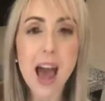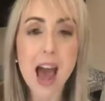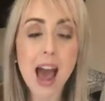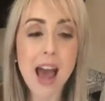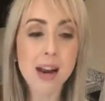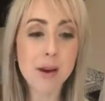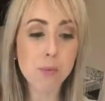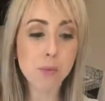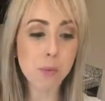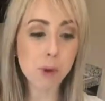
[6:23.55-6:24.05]

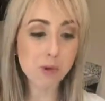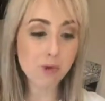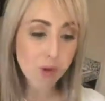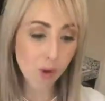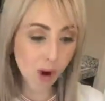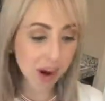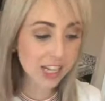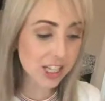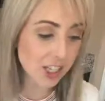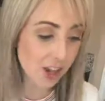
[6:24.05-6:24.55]
And
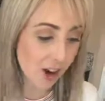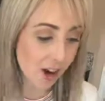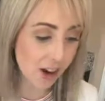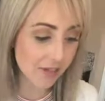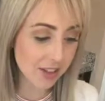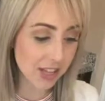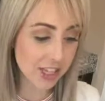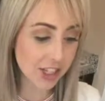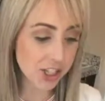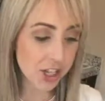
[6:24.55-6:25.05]
before I start on
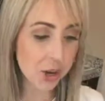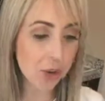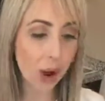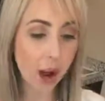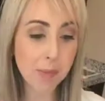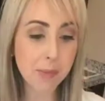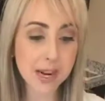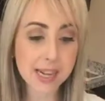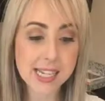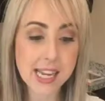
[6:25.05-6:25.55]
this too,
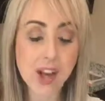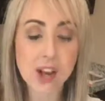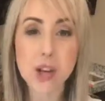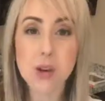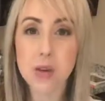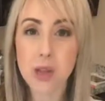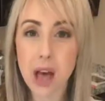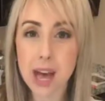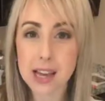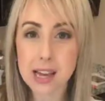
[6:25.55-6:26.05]
I'm going to tell
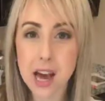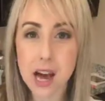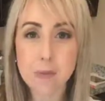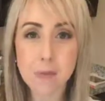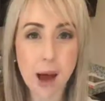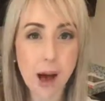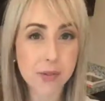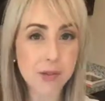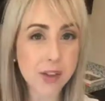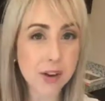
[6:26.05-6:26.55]
you
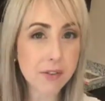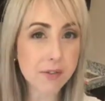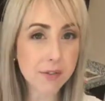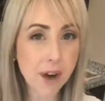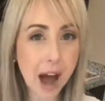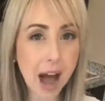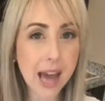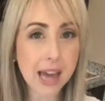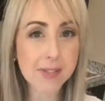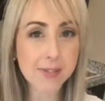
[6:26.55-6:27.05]
about the
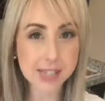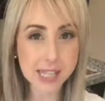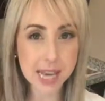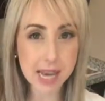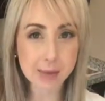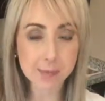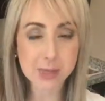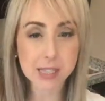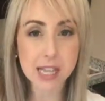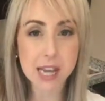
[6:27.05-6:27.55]
5
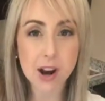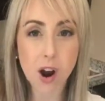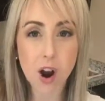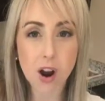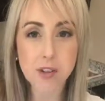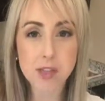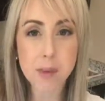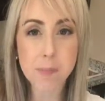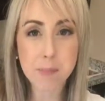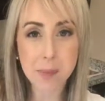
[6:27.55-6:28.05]
tips that
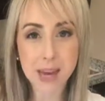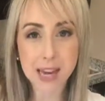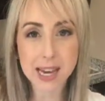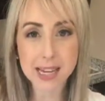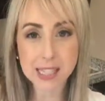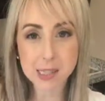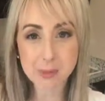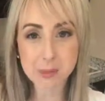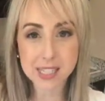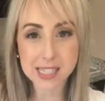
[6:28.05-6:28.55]
are the
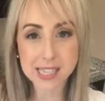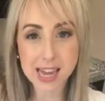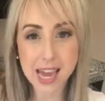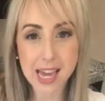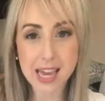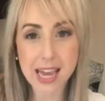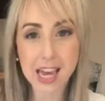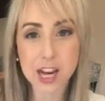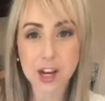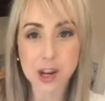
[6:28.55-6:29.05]
biggest
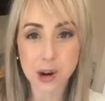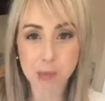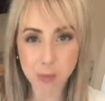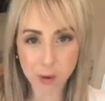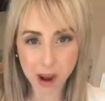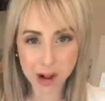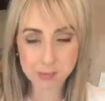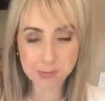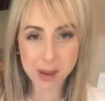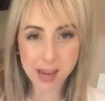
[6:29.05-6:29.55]
mistake in your
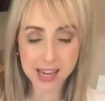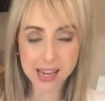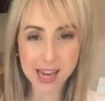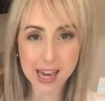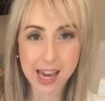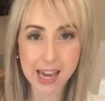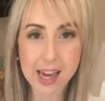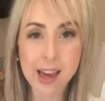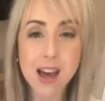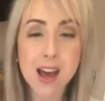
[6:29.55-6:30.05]
bread
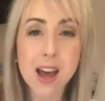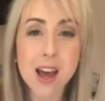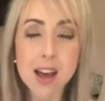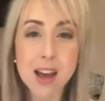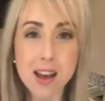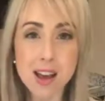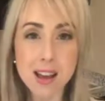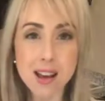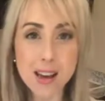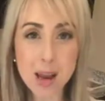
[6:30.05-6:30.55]
making.
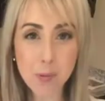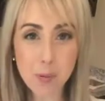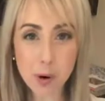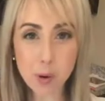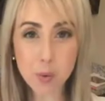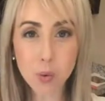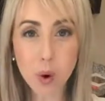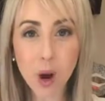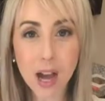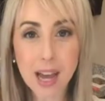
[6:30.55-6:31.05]

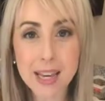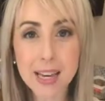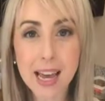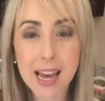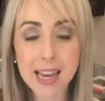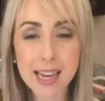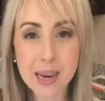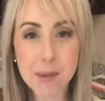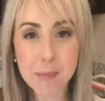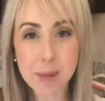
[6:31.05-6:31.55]
Number 1,
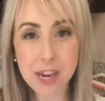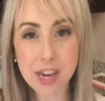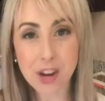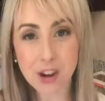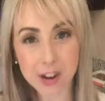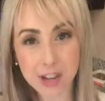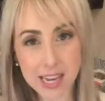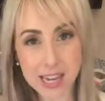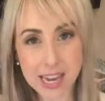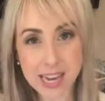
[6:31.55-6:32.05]
it can be
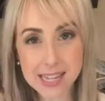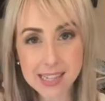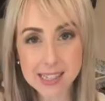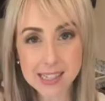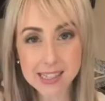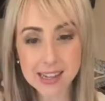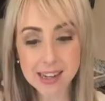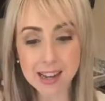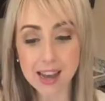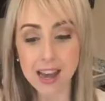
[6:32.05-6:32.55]
your
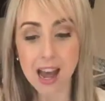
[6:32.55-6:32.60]
yeast.